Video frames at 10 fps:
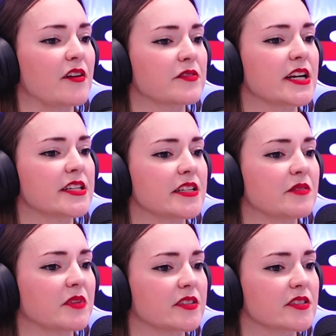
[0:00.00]
every
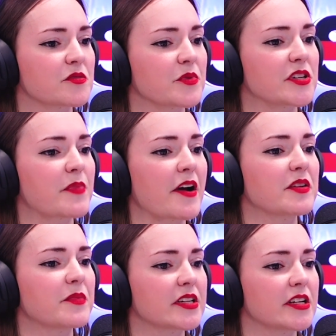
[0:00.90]
18 months. Which, bearing
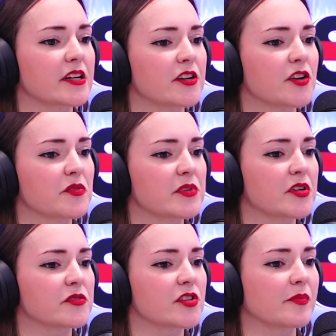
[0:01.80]
in mind, like, I
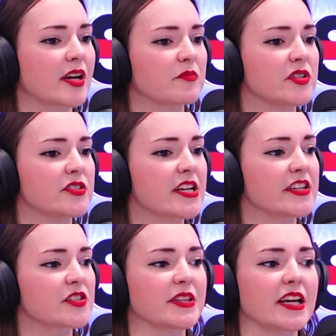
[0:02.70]
know, double
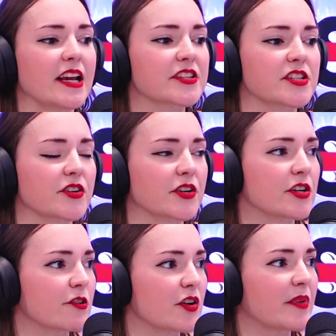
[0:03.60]
amputees, their legs aren't going to
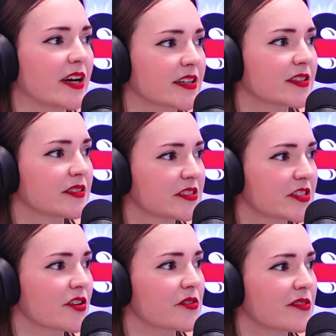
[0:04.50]
grow back.
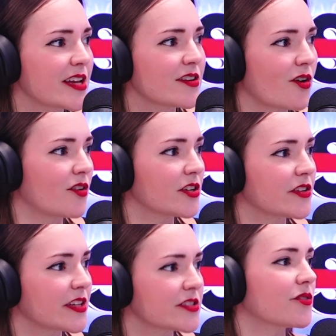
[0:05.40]
So they're not,
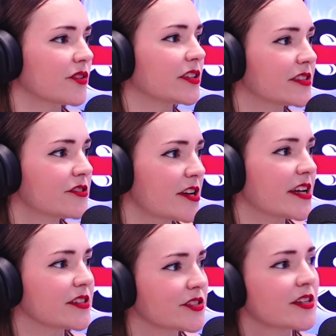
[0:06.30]
that's not going to
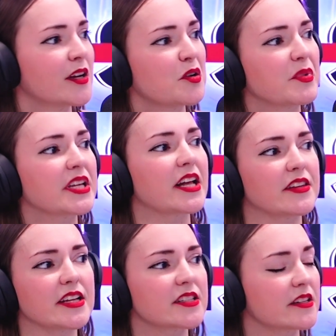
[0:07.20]
change. But yeah,
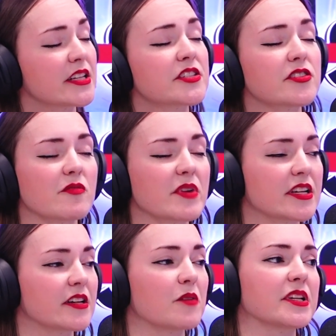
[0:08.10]
there's so
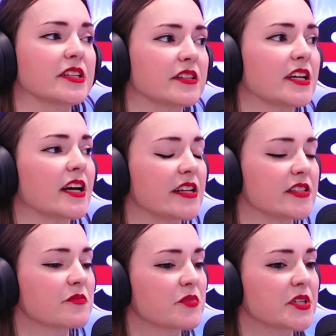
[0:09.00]
many. I mean, yeah,
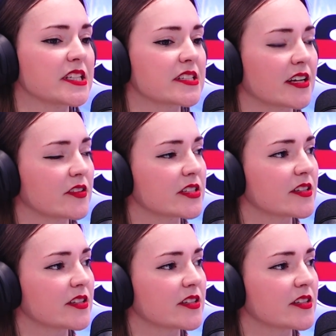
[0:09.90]
it's a pretty scary